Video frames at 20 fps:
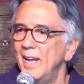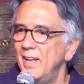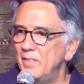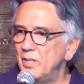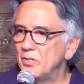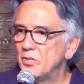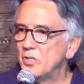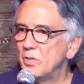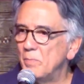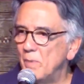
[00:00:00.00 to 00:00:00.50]

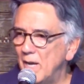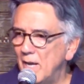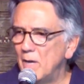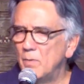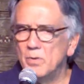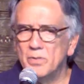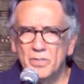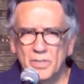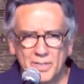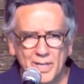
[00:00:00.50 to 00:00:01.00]
And then Shammai
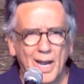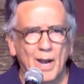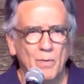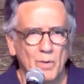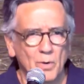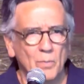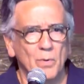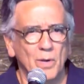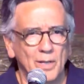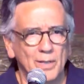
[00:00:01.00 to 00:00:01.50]
was the
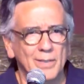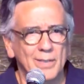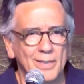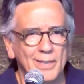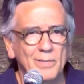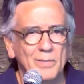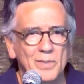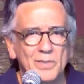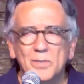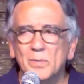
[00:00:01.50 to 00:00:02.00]
dour one.
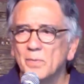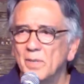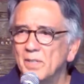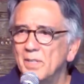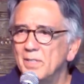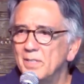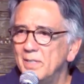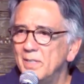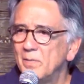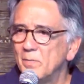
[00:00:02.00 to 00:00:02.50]
He was the one
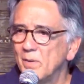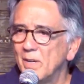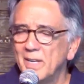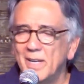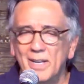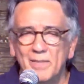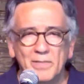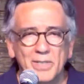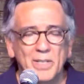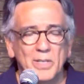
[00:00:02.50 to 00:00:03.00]
that she didn't
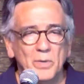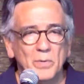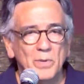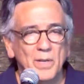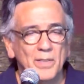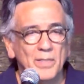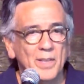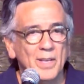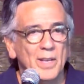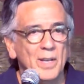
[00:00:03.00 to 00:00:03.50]
want to have dinner
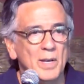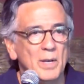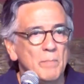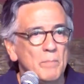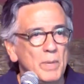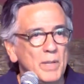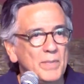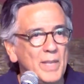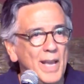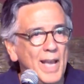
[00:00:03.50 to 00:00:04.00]
with.
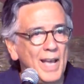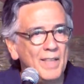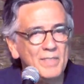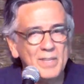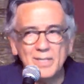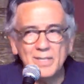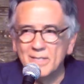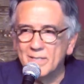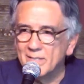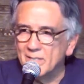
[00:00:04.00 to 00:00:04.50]
But they had
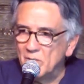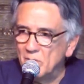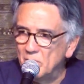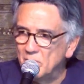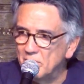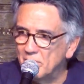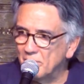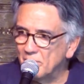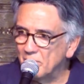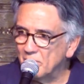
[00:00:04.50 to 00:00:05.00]
these
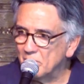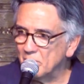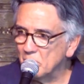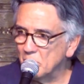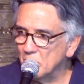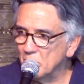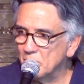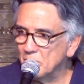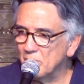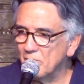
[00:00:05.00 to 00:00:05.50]
2 different
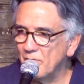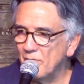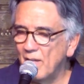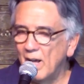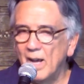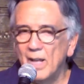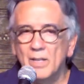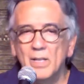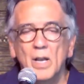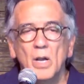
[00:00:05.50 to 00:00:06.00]
schools of
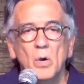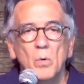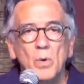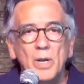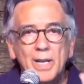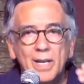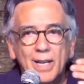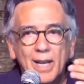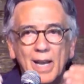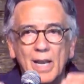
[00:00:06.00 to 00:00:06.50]
thought.
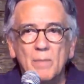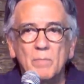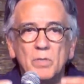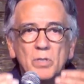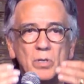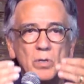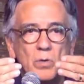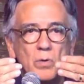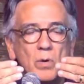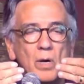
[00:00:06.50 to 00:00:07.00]
When it came
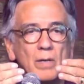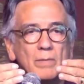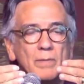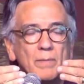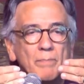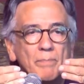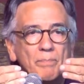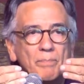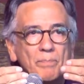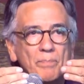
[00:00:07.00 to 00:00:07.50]
to
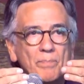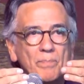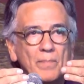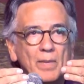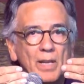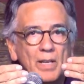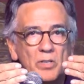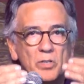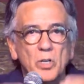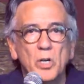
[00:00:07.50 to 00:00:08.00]

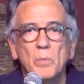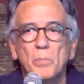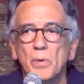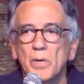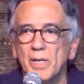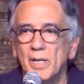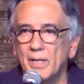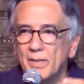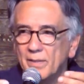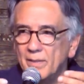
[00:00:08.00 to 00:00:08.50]

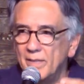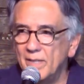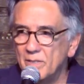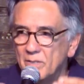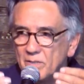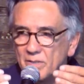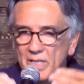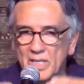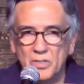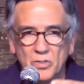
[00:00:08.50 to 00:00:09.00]
interpreting
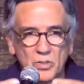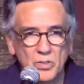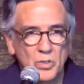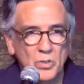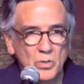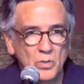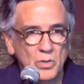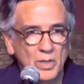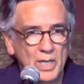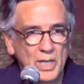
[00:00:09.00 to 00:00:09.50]
these
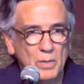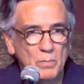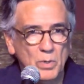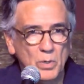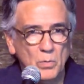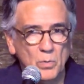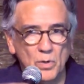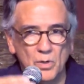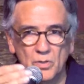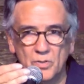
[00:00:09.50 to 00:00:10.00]
2
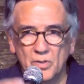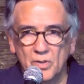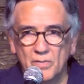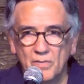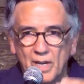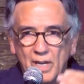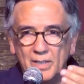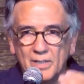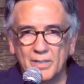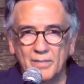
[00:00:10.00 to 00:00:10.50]
Hebrew words,
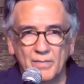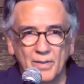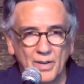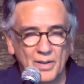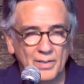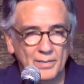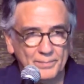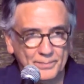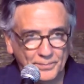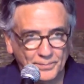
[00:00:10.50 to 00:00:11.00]
irvat
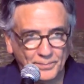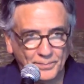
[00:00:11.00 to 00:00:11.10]
davar,